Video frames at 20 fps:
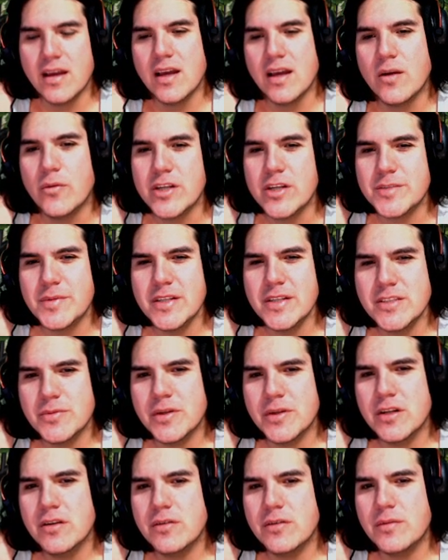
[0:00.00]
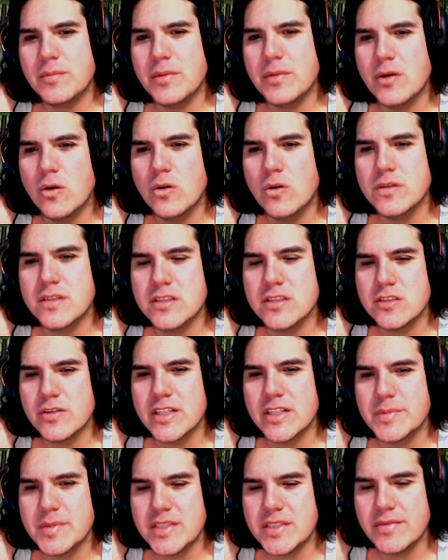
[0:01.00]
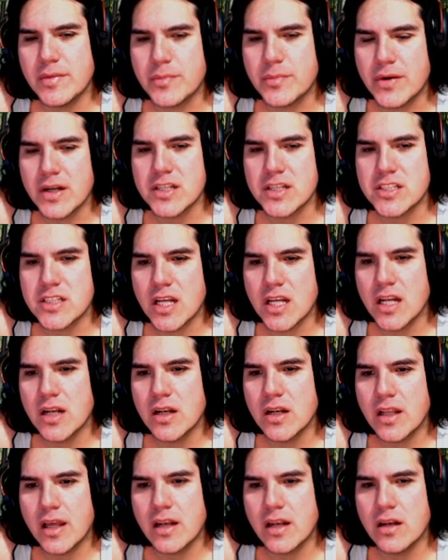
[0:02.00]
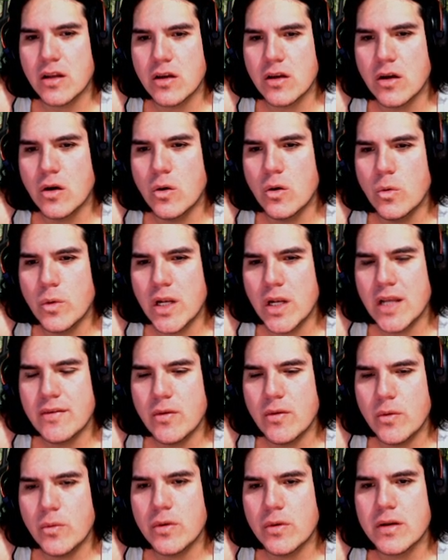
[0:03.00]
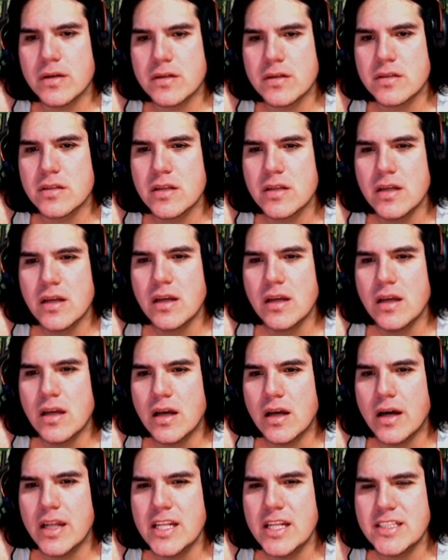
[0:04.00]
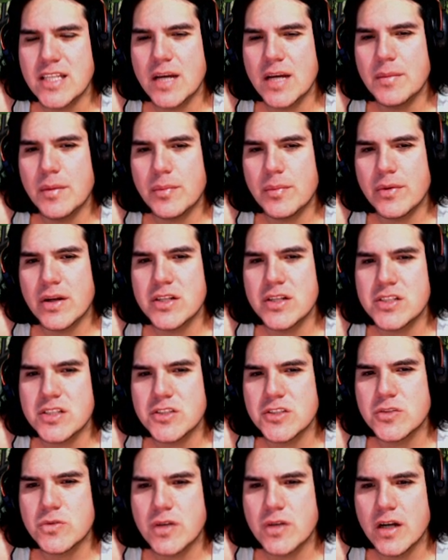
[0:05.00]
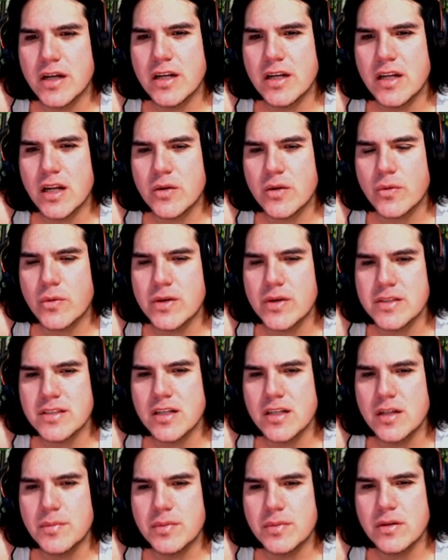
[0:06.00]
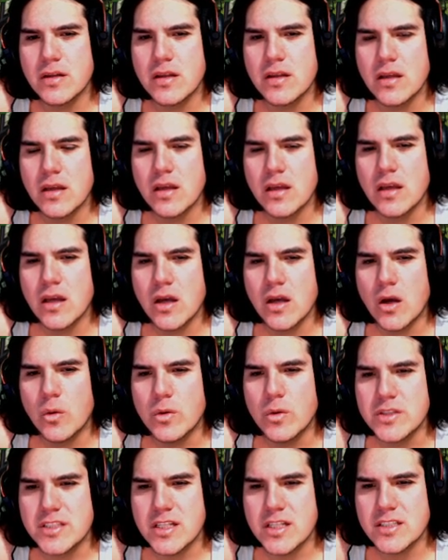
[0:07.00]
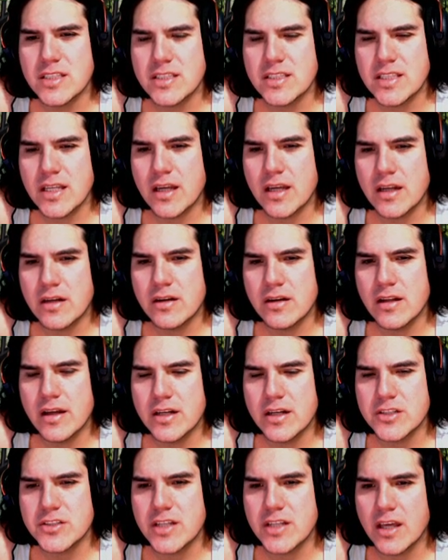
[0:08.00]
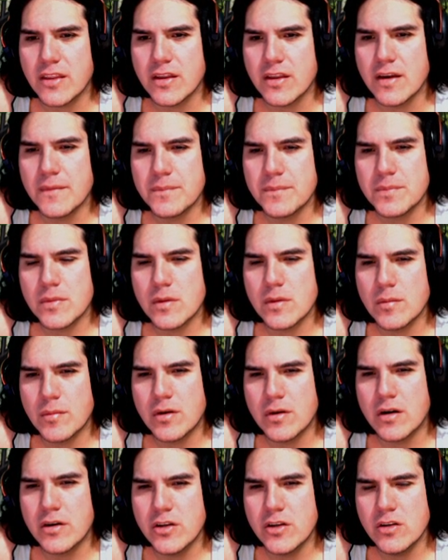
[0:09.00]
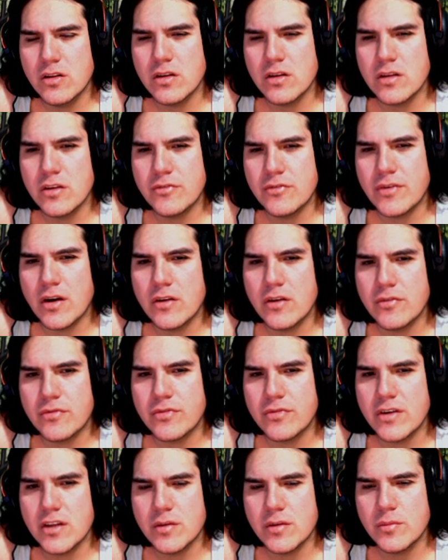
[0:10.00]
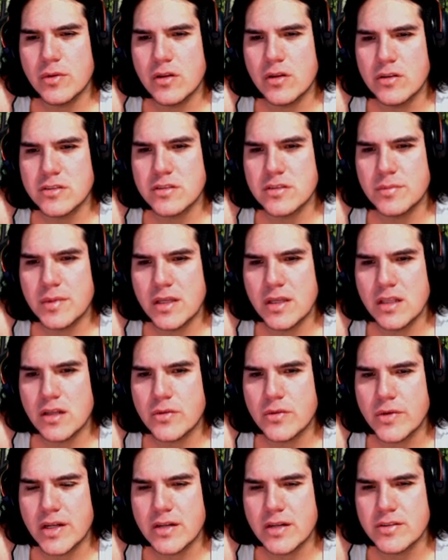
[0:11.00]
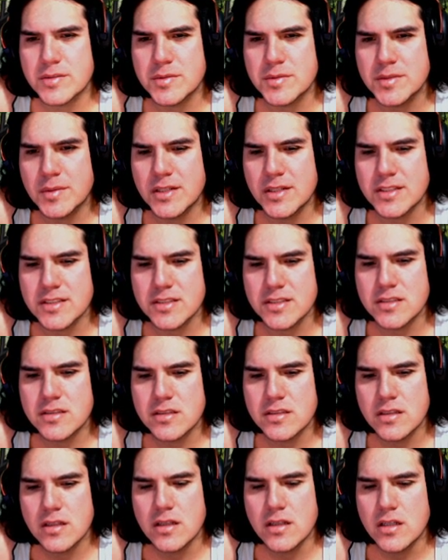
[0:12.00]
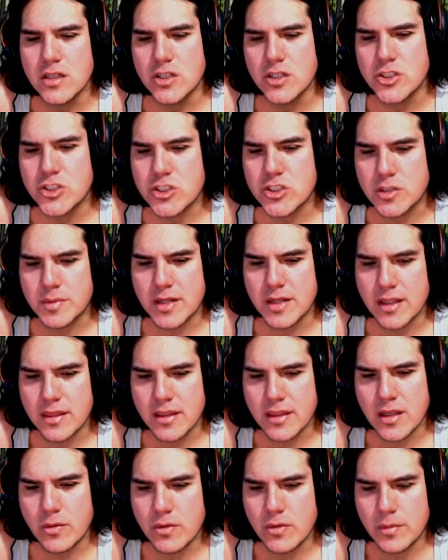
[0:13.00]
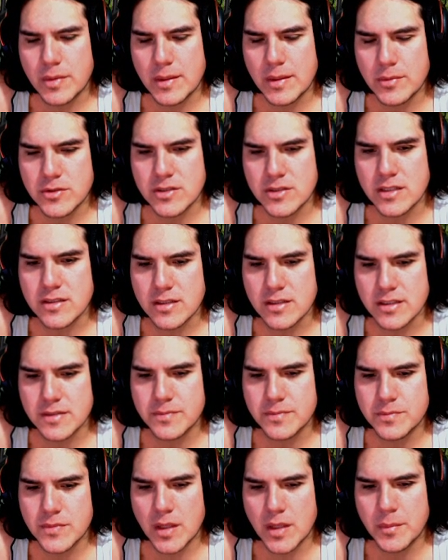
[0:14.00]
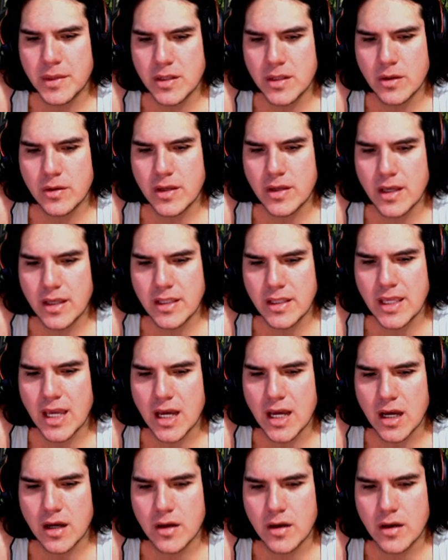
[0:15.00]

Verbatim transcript: Which means we're not beholden to any specific branch and can go whenever we want. Anytime a branch is short-hearted and requests help, we'll just take an airliner together. But our new newfound freedom will also be in greater responsibilities. Sure, but I think we'll be able to handle it. I mean, yeah.